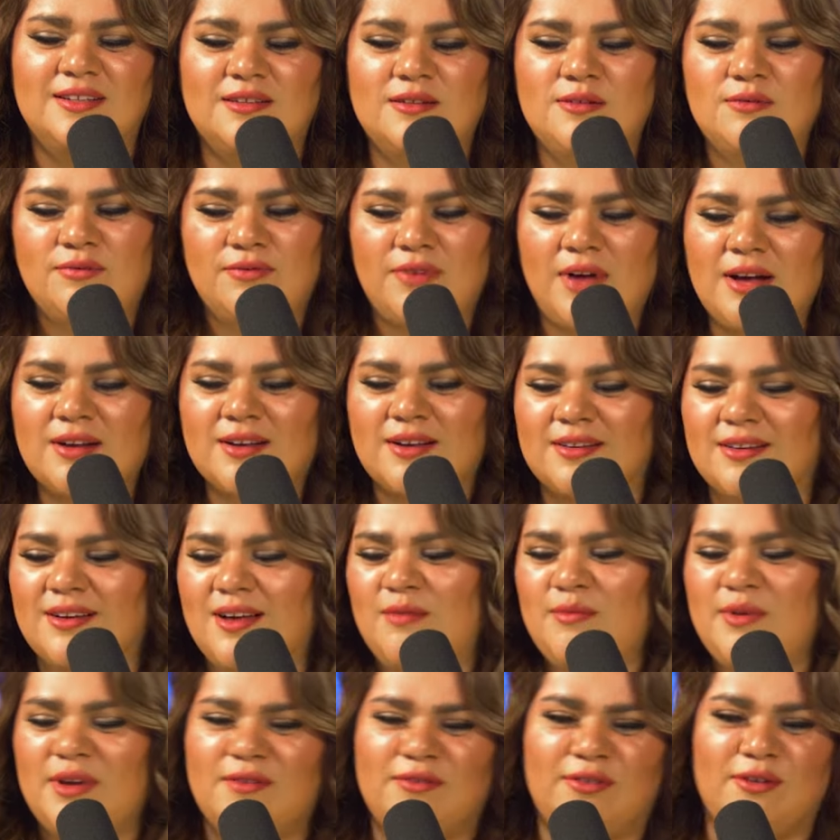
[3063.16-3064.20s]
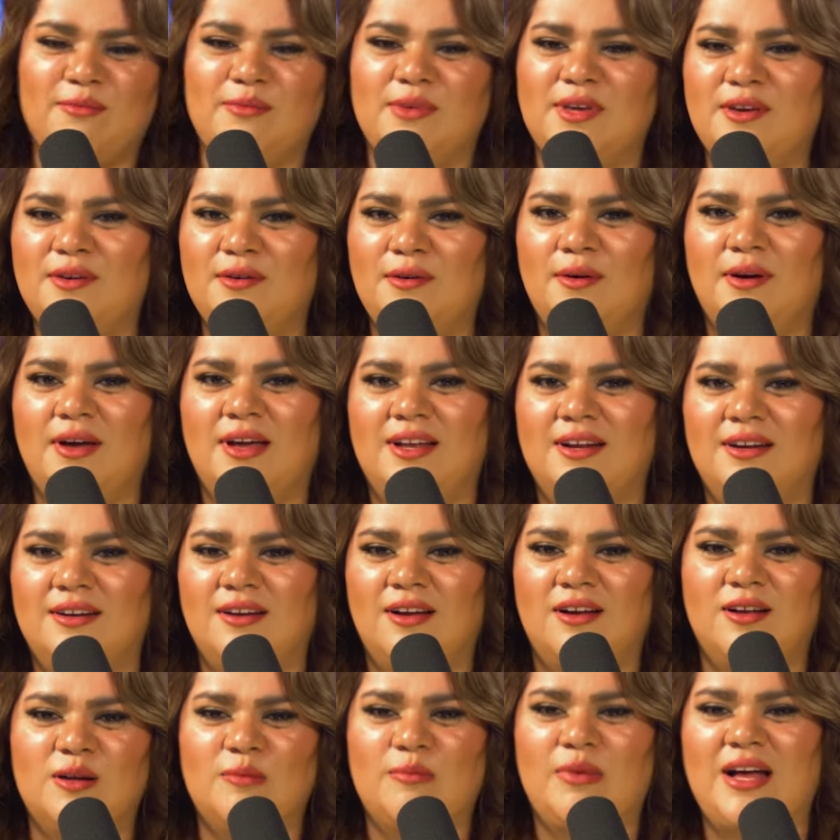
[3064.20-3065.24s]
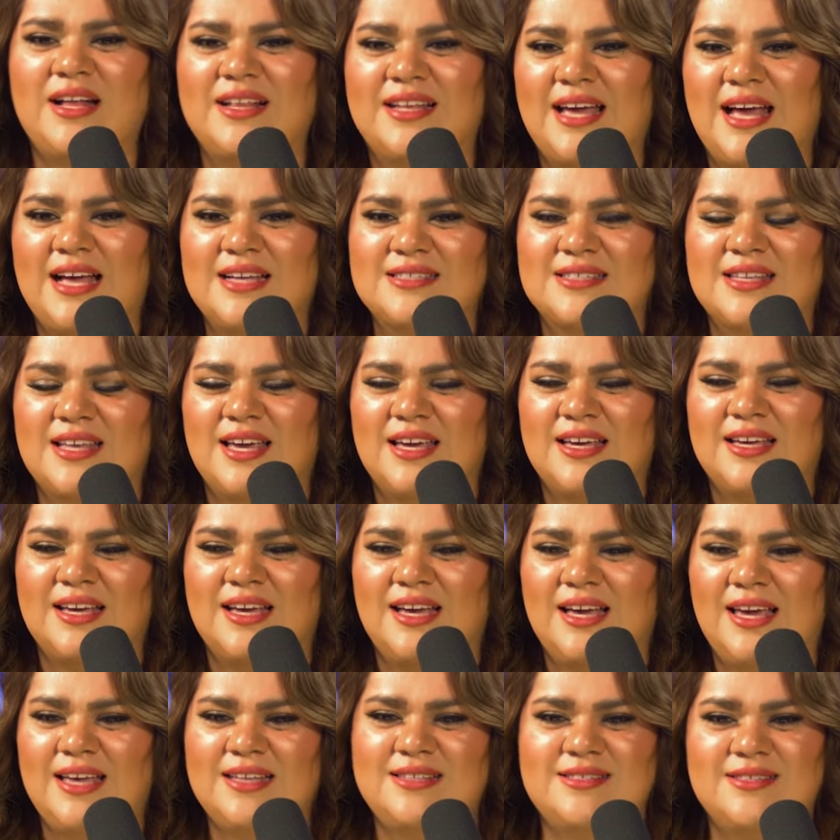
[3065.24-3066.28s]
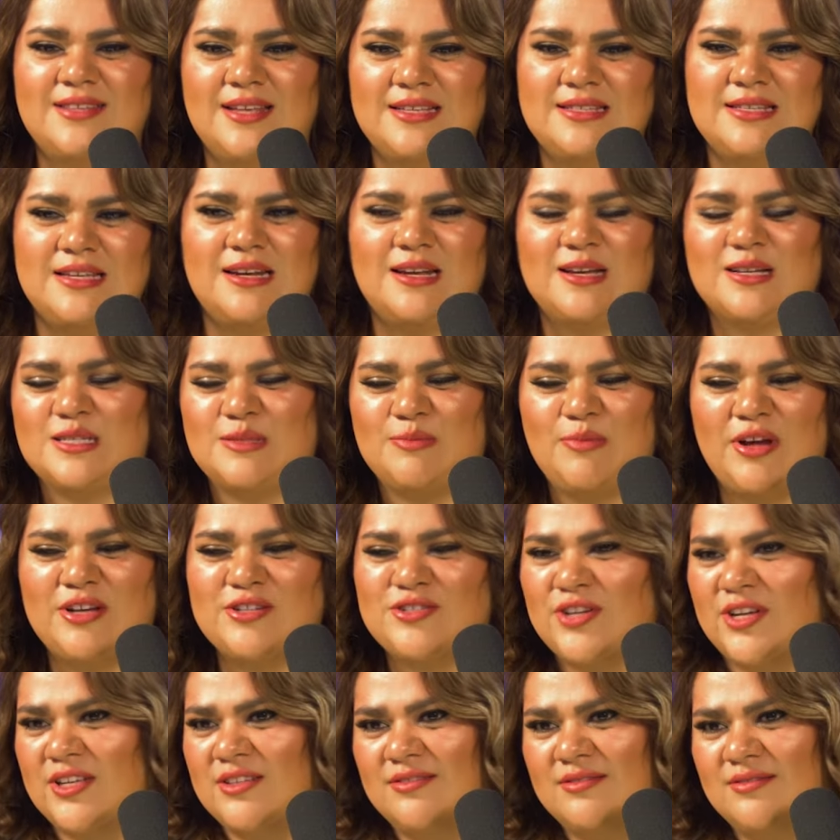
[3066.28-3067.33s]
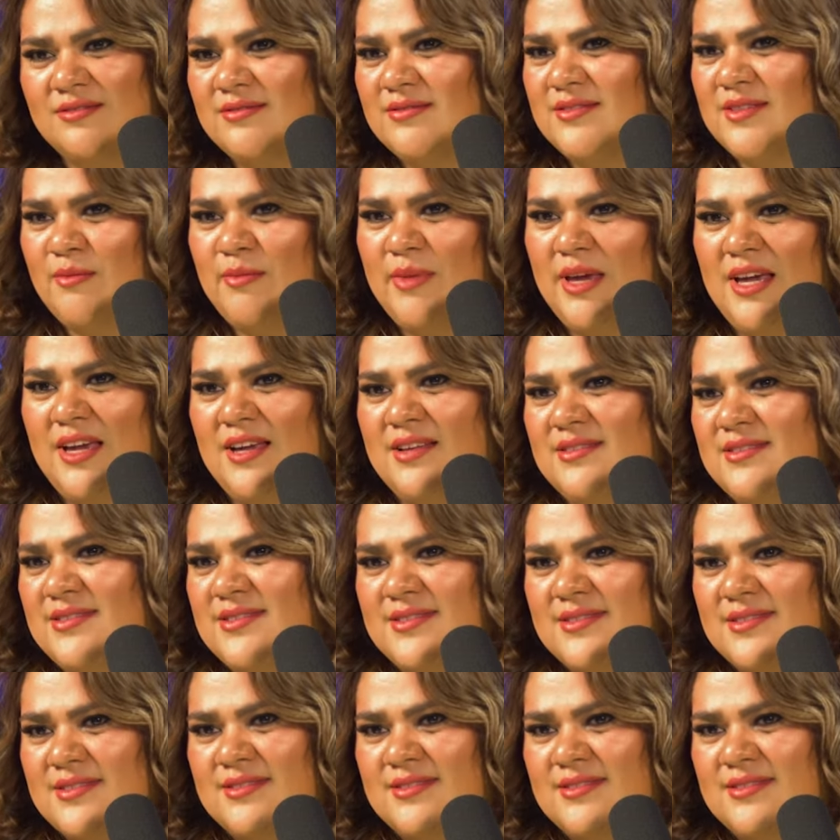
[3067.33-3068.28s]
fuck coming from you and on a podcast like it's it's an expression to me it's